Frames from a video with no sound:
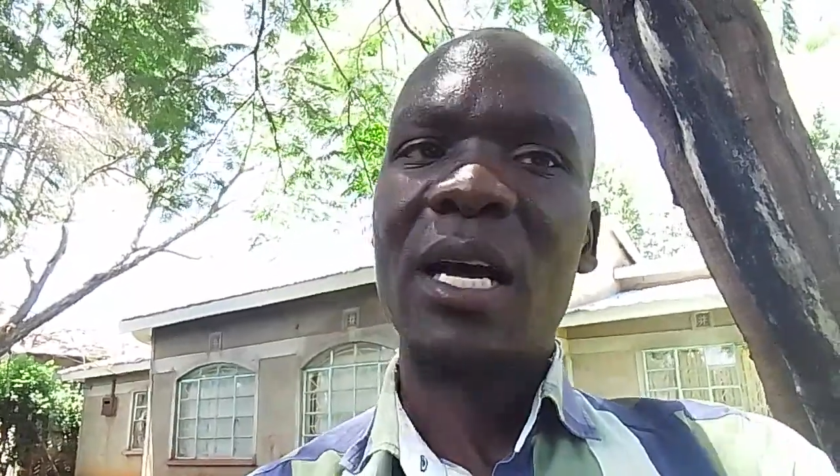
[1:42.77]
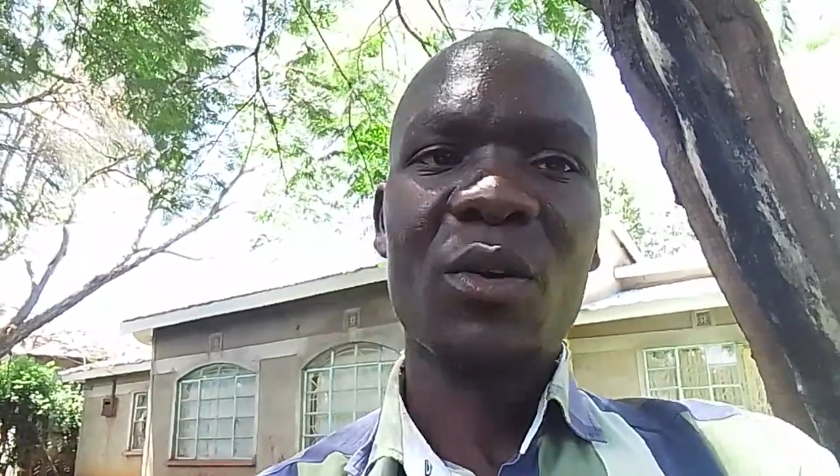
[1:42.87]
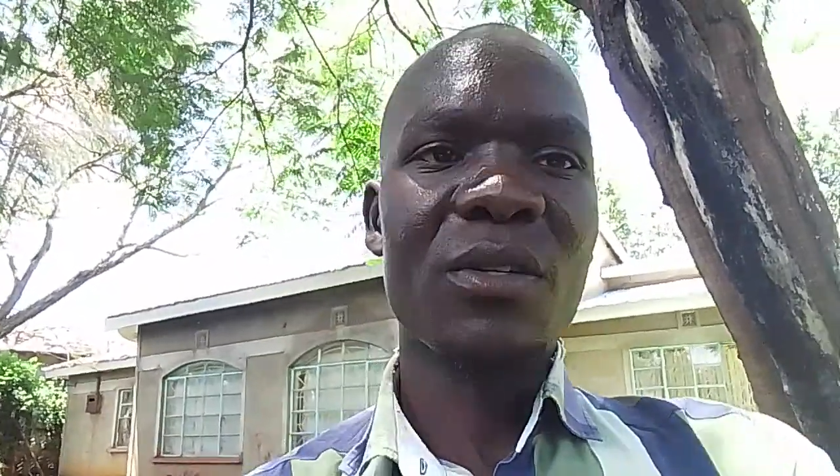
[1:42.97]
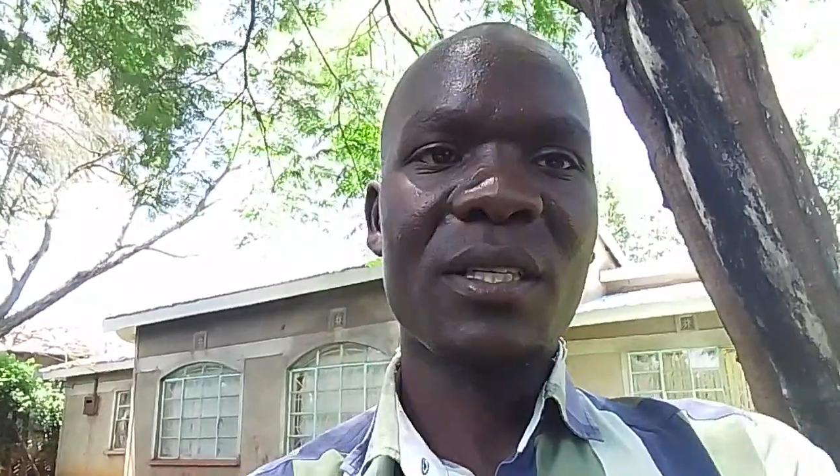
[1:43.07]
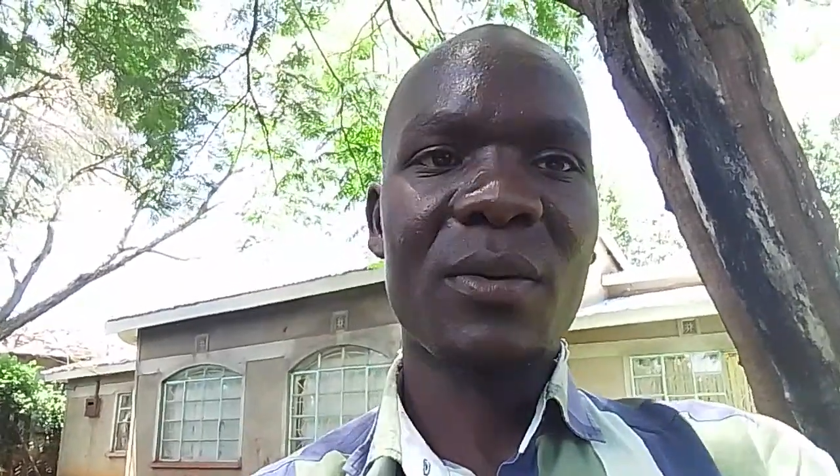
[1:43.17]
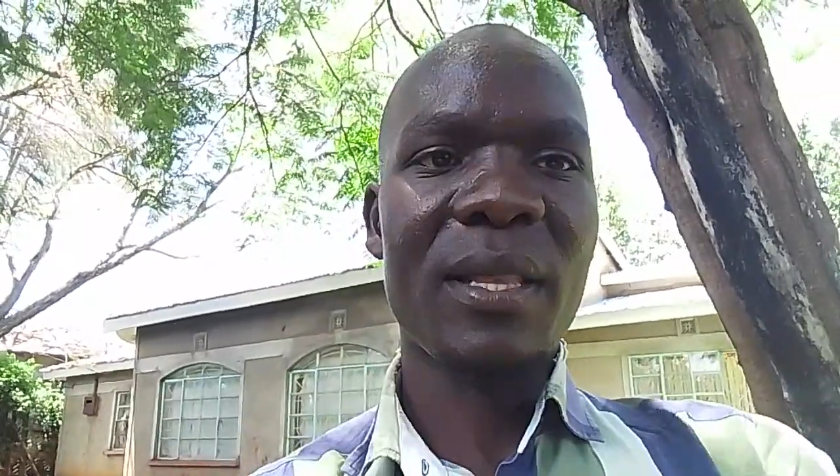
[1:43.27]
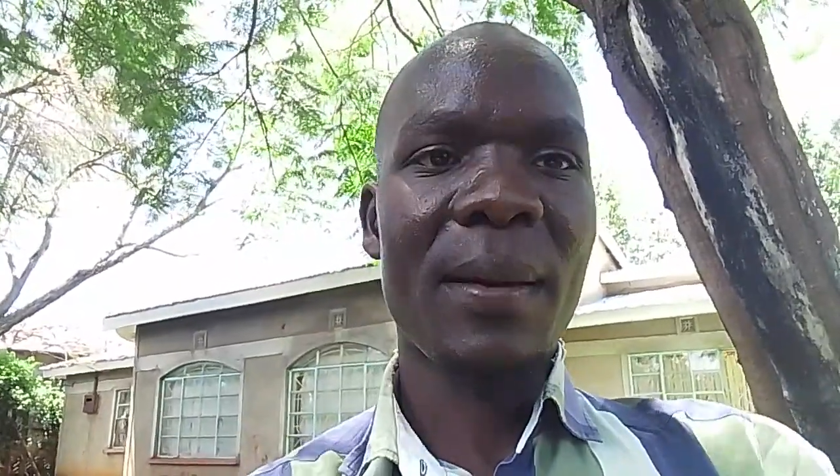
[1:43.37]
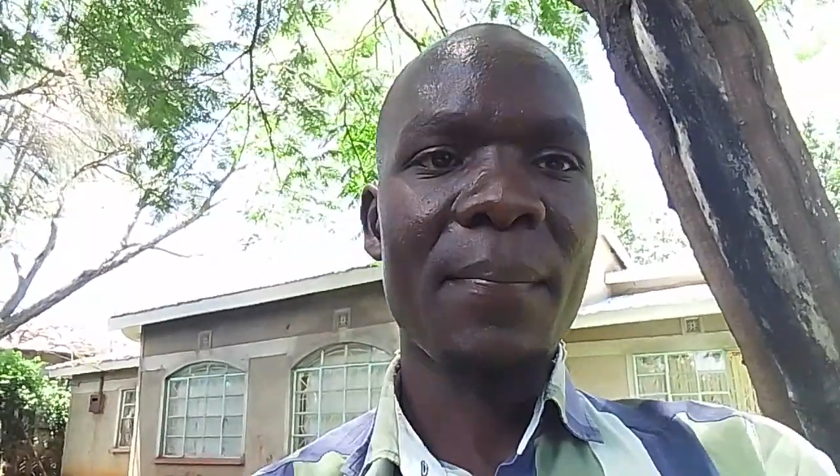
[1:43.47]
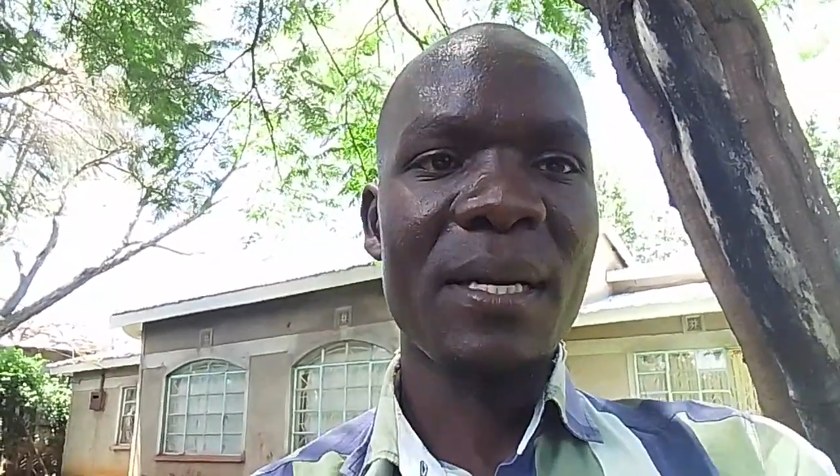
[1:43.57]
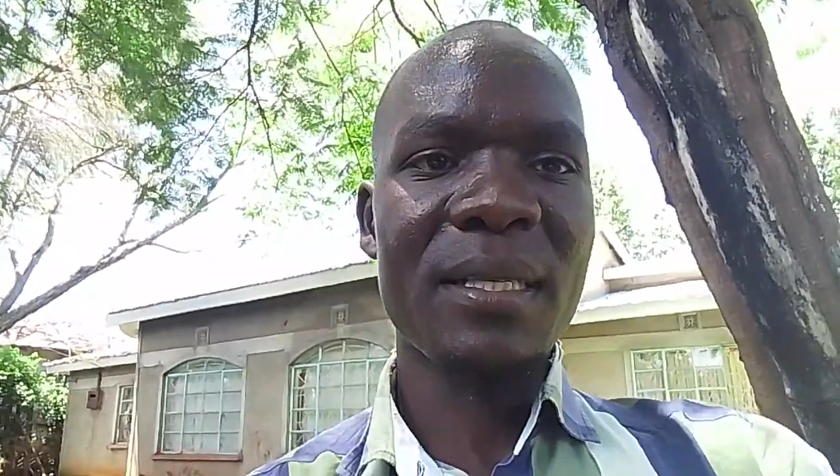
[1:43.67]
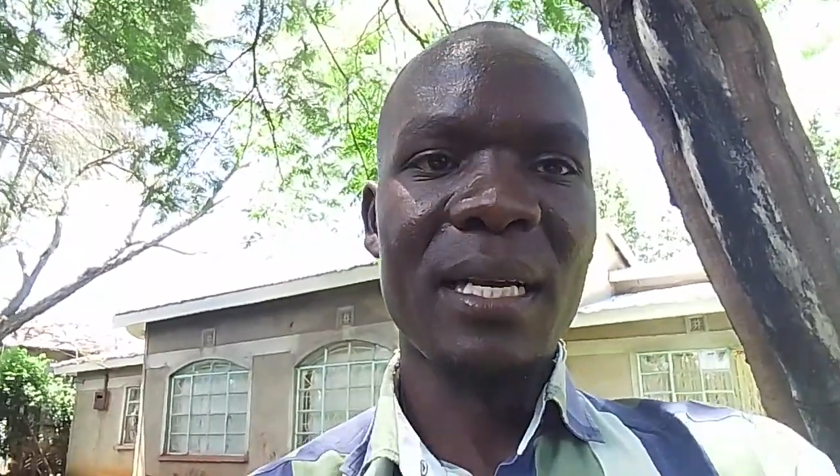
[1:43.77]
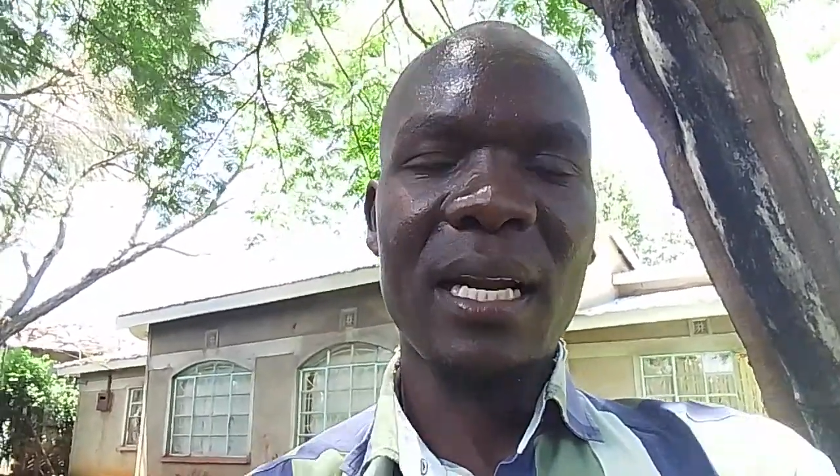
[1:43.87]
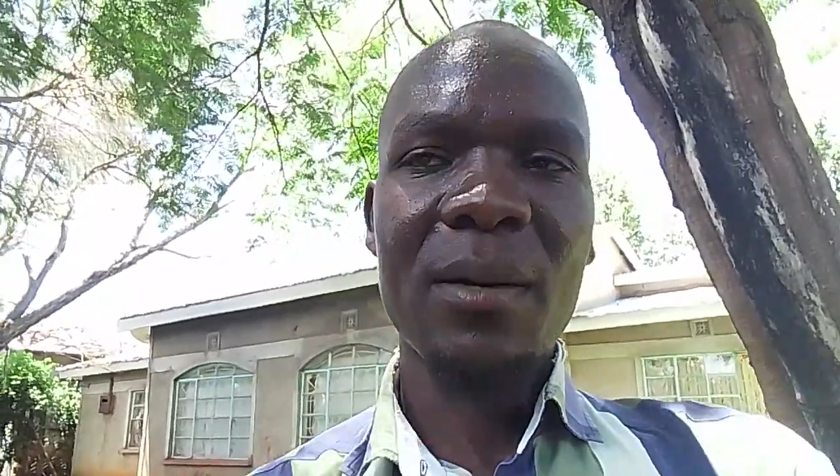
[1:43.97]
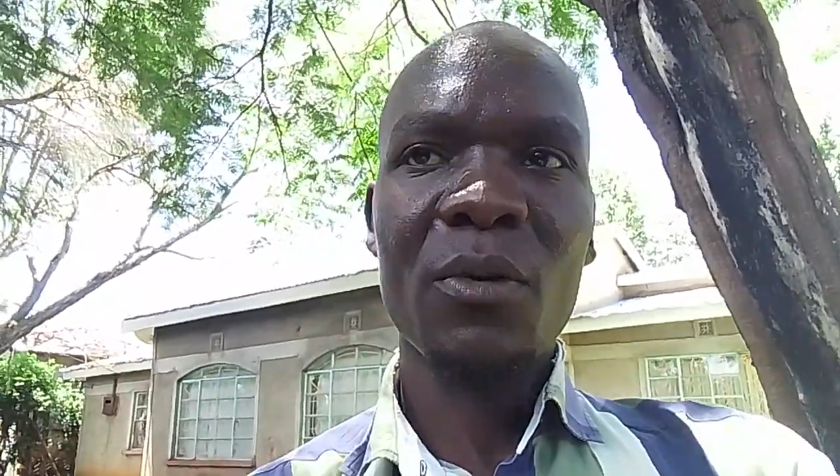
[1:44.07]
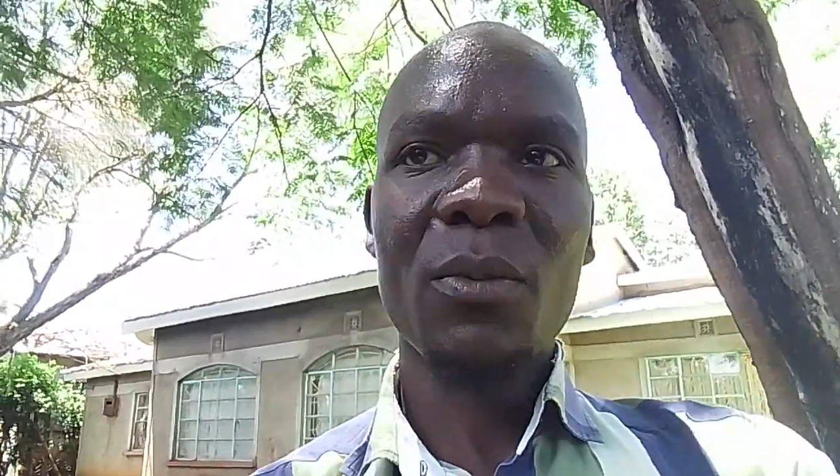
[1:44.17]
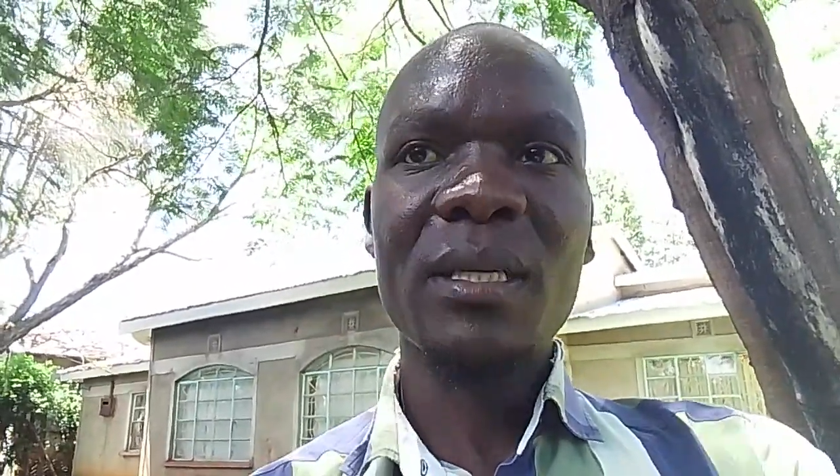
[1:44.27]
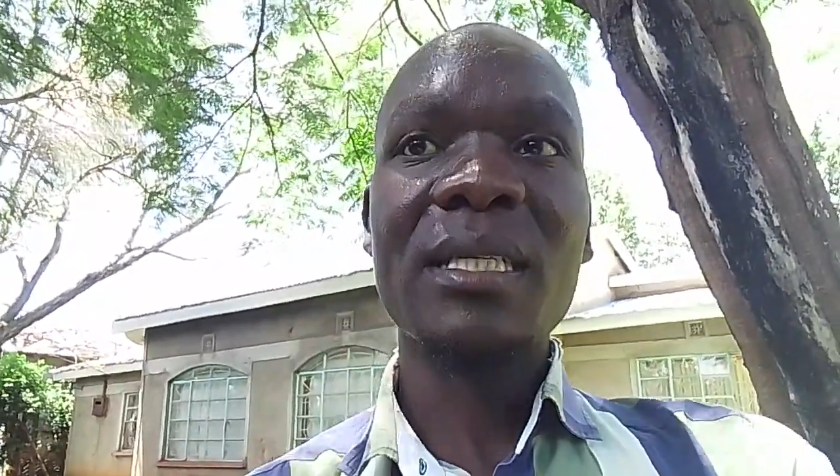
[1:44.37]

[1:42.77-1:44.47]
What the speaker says: I don't say whether a bee is an animal,